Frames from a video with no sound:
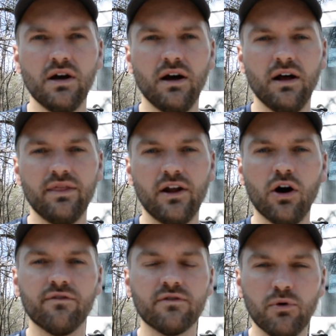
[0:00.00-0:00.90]
that
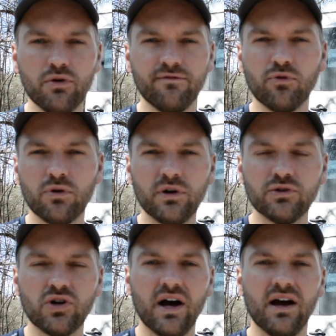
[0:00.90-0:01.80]
offer both
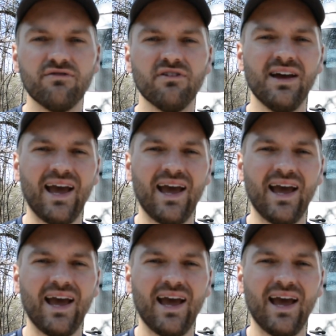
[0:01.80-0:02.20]
4-wheel drive